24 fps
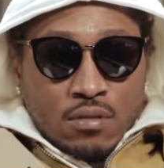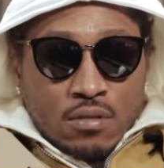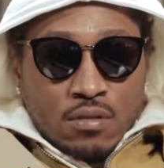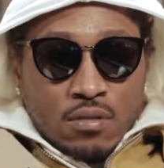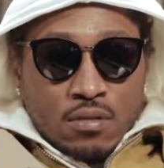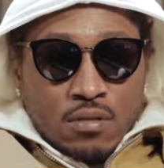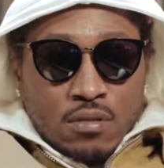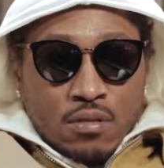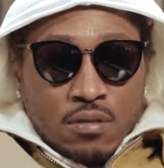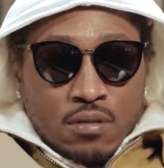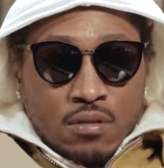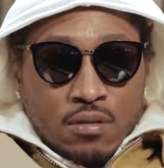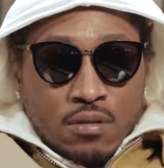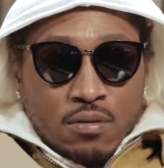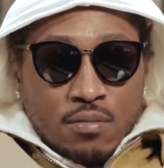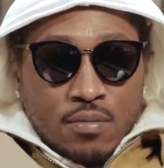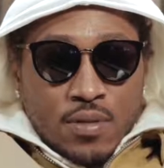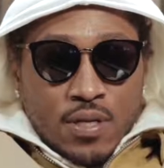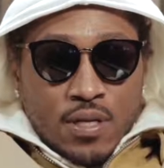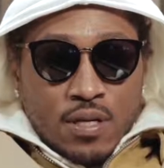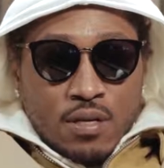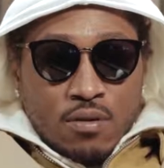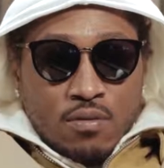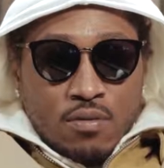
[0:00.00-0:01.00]
Oh
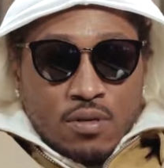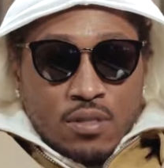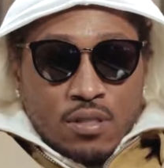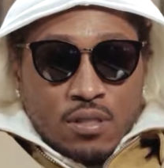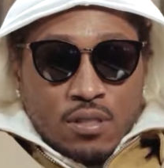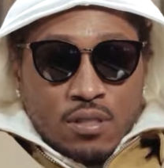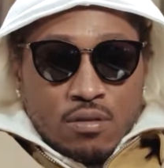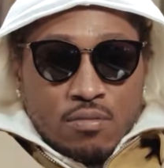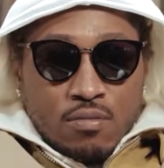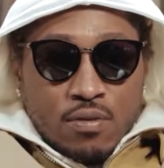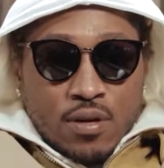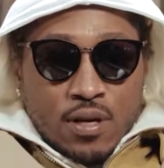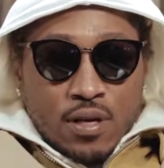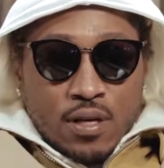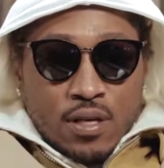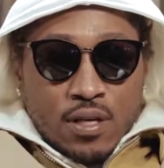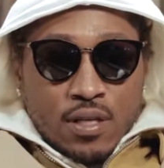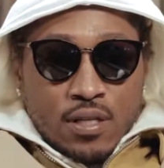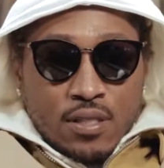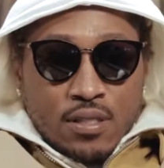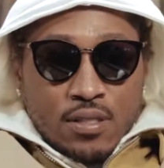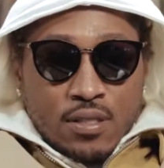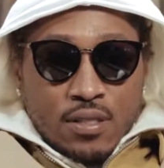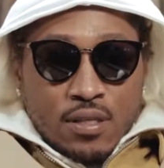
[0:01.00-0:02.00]
man, what's the record
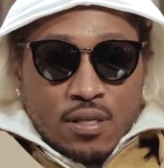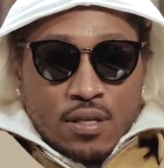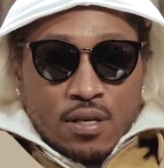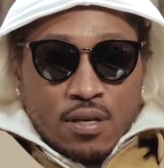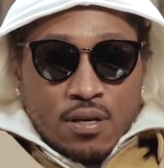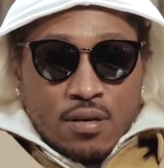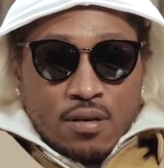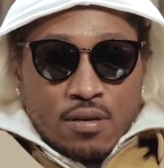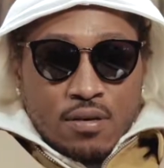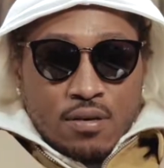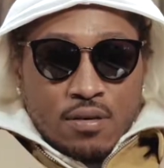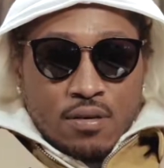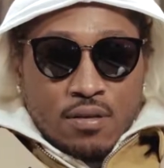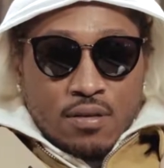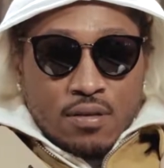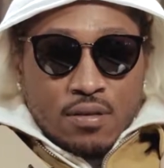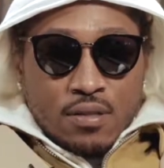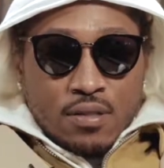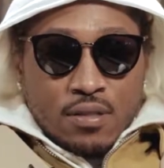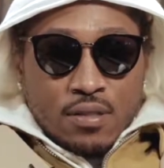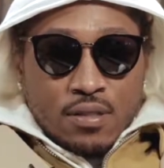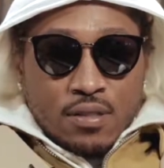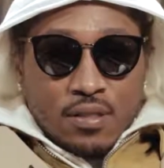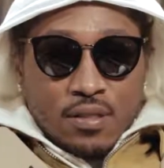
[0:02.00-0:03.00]
that took long?
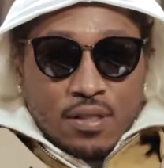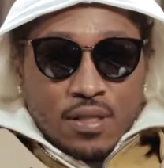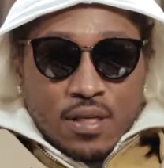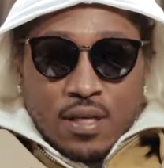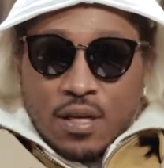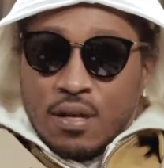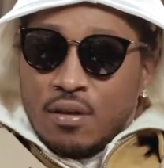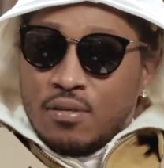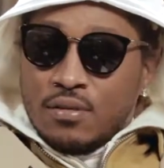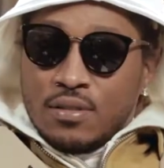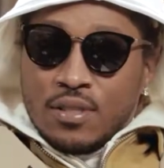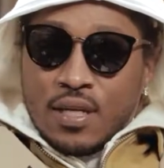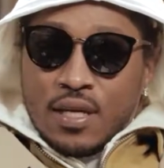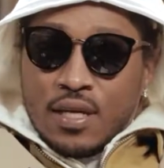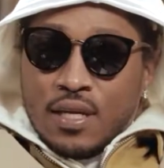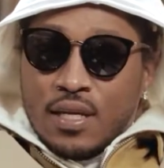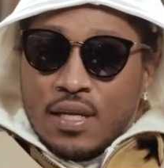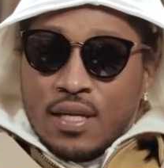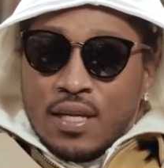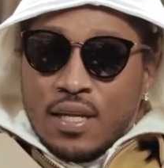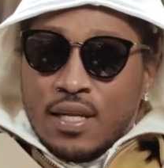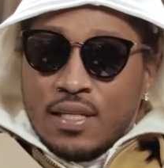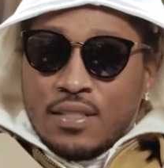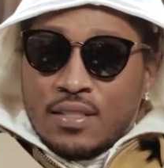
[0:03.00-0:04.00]
It
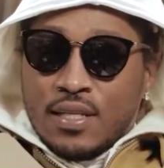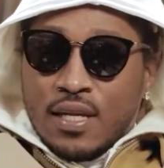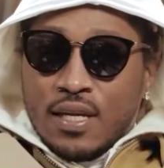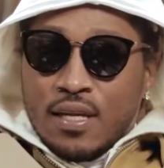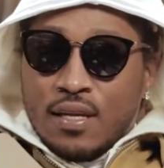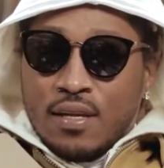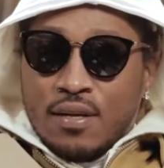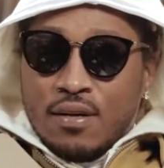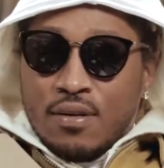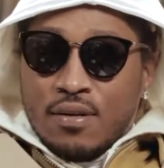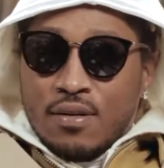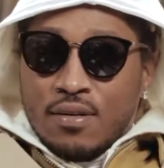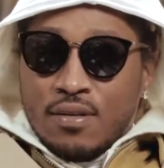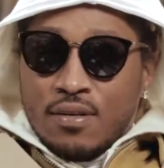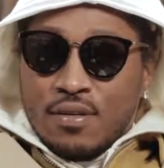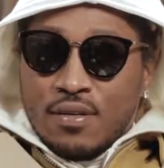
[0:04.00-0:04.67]
didn't take long.